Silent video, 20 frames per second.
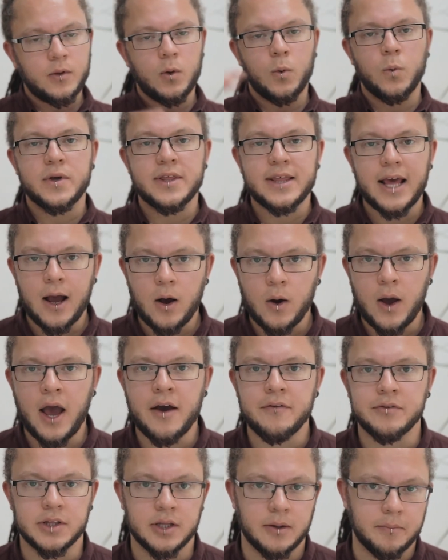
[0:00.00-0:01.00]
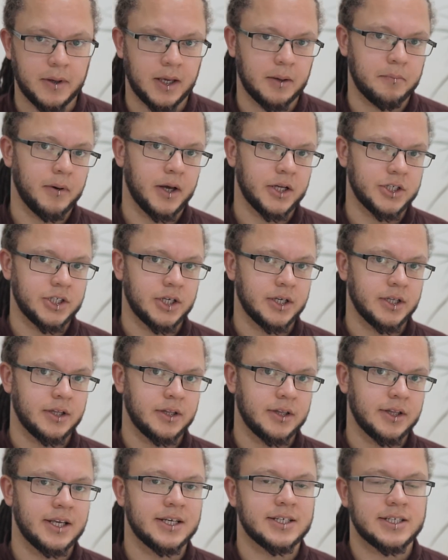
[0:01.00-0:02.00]
without having the big budget.
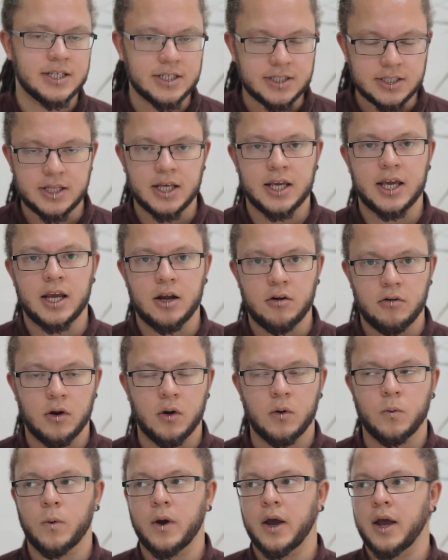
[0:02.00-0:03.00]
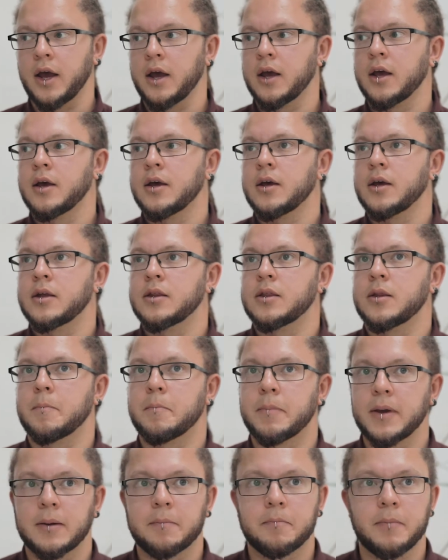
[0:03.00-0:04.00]
This is the era where the
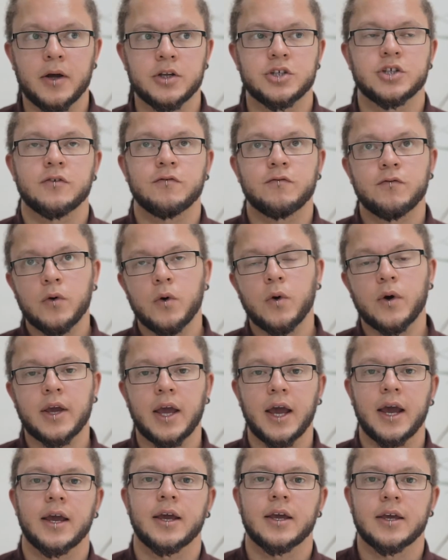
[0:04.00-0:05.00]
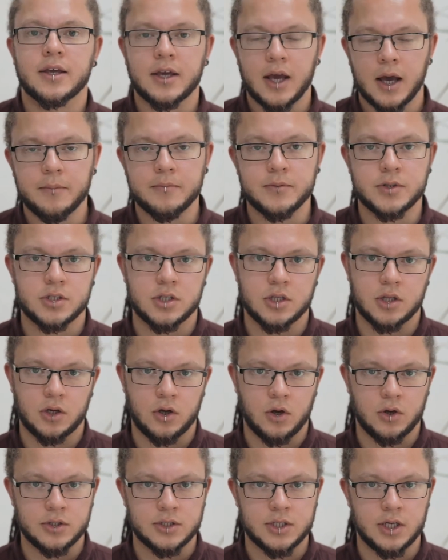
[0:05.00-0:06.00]
big budget 4K comes to the
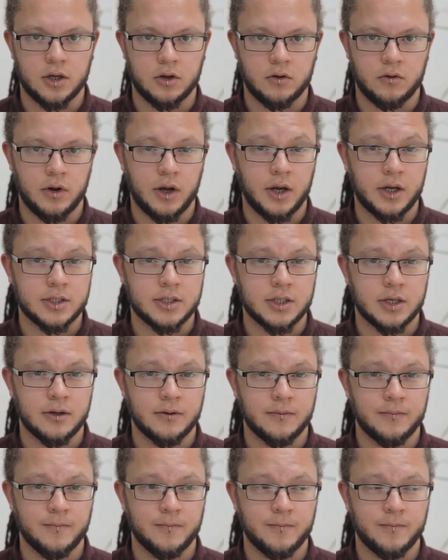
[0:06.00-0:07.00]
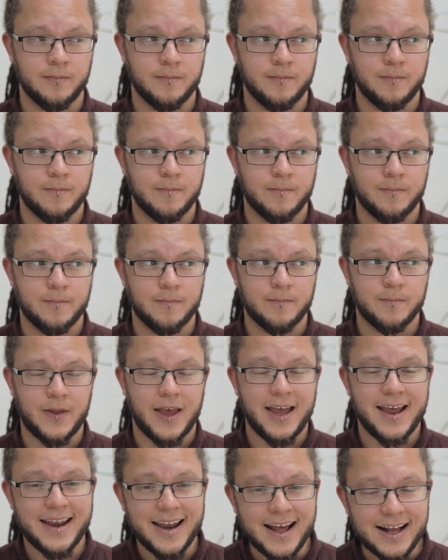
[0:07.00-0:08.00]
content creator.
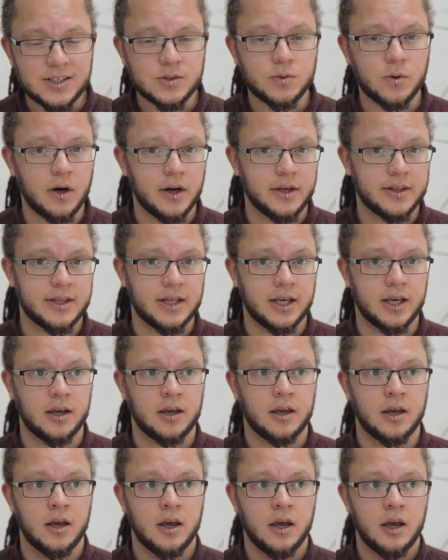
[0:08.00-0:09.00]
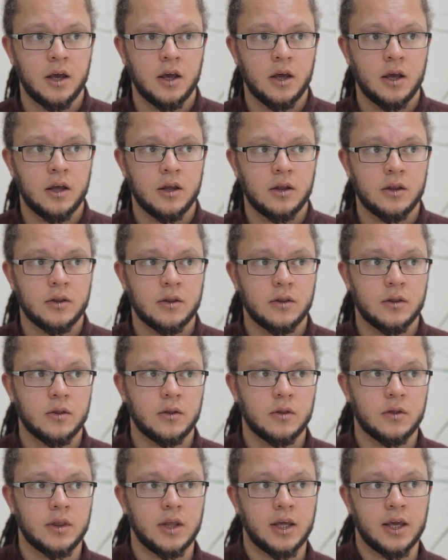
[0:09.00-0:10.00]
And that's what I think
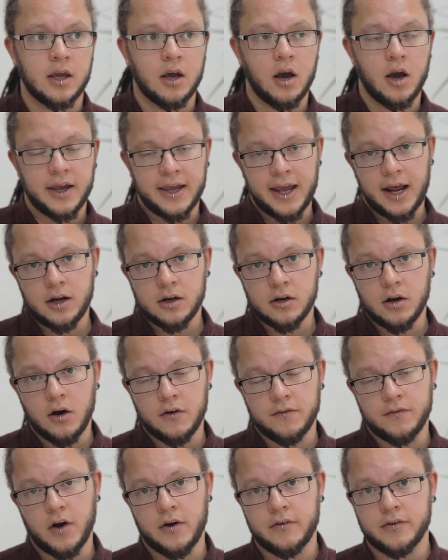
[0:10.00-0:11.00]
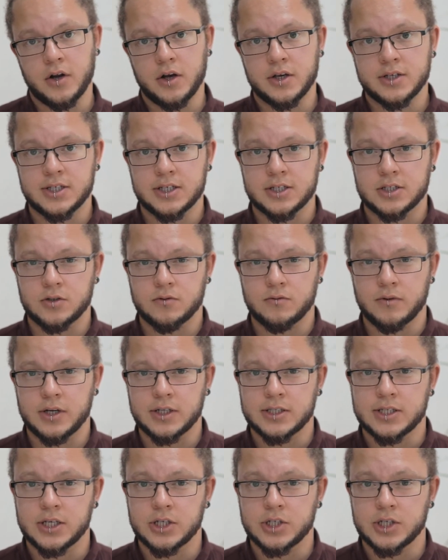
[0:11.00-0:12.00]
the Canon R5 and R6 is really
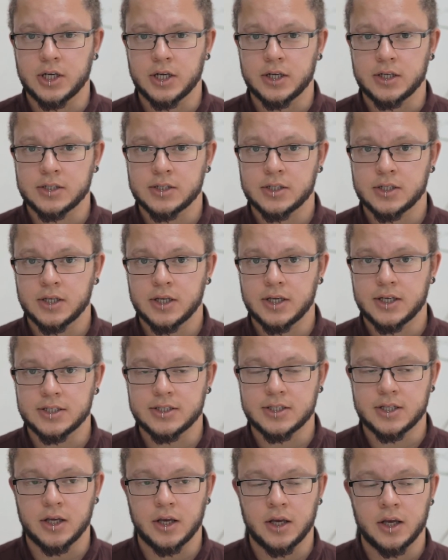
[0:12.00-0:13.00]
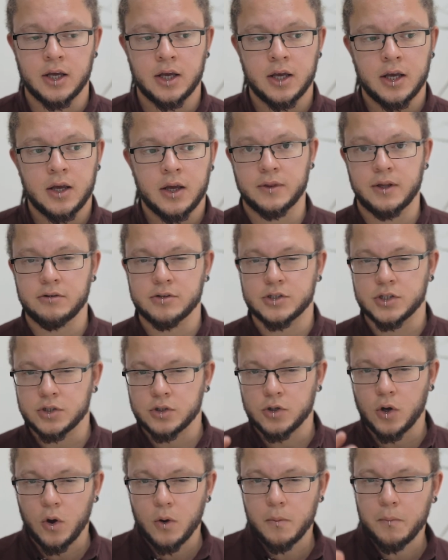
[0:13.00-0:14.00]
teaching us, is that there's
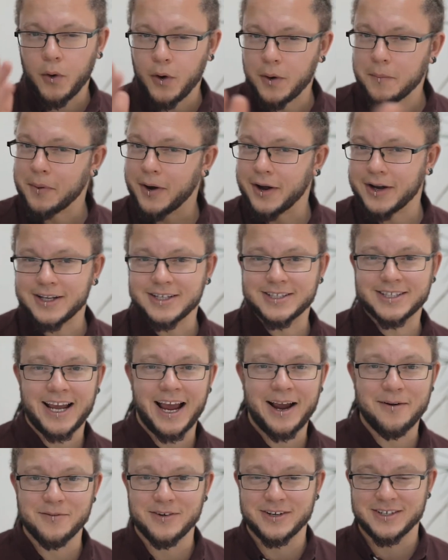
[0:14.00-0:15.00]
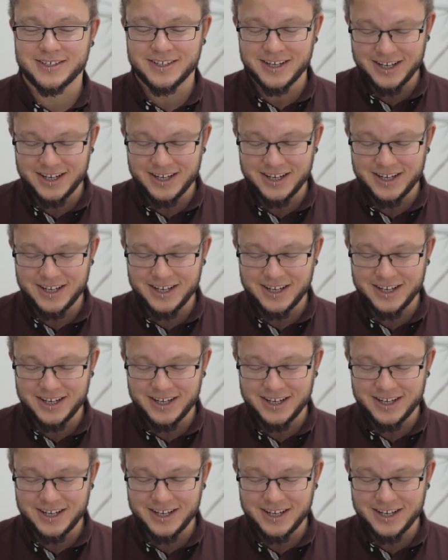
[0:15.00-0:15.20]
no point buying these cameras,